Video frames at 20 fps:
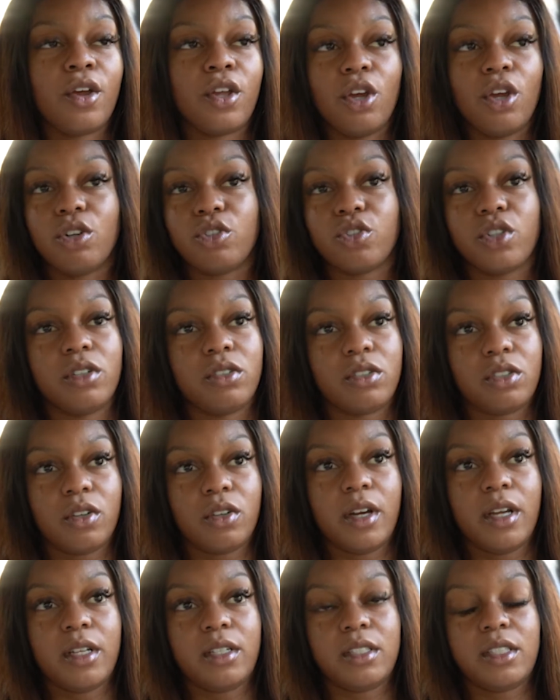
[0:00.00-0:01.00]
your drill
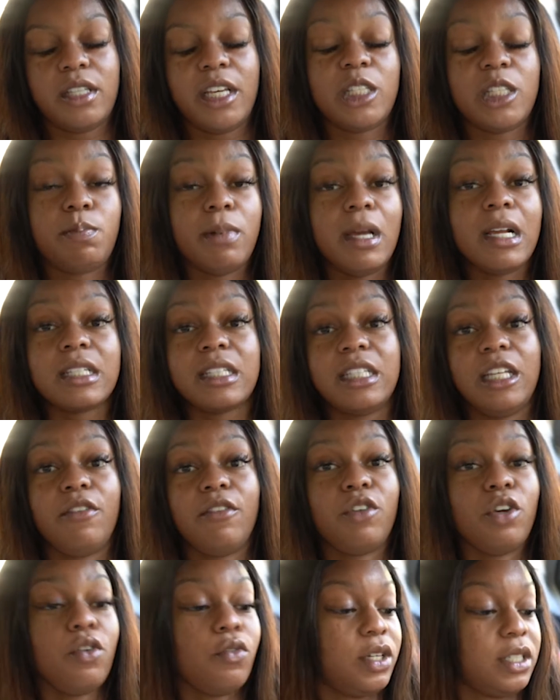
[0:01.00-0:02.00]
sergeants, especially
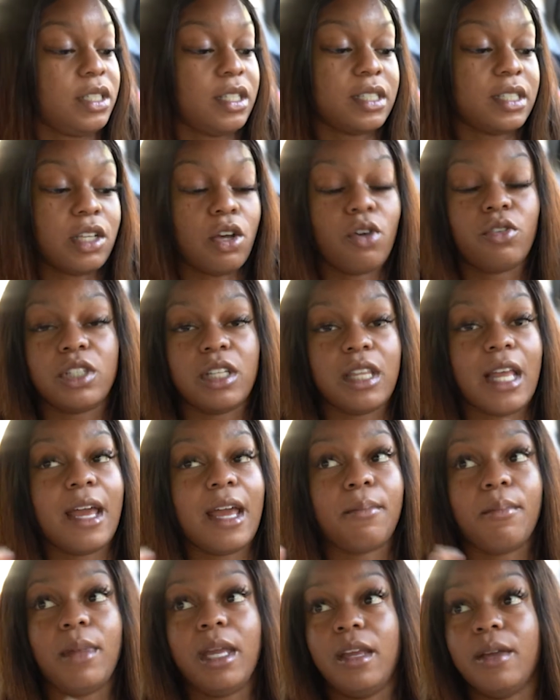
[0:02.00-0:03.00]
if you was a soldier
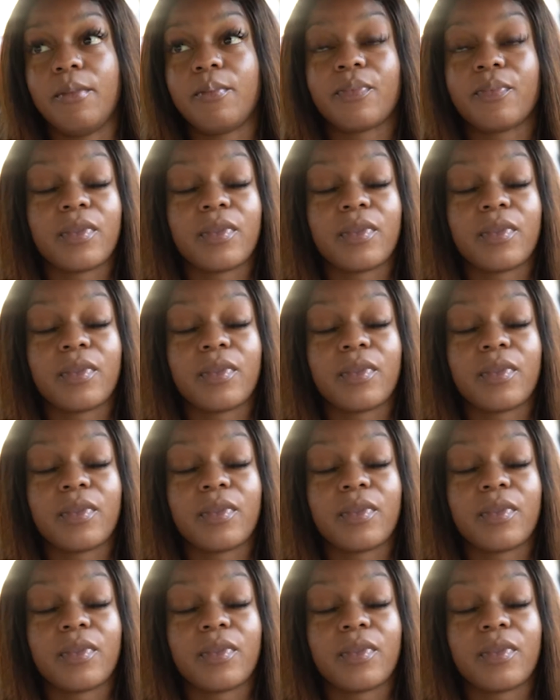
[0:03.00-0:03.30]
like me.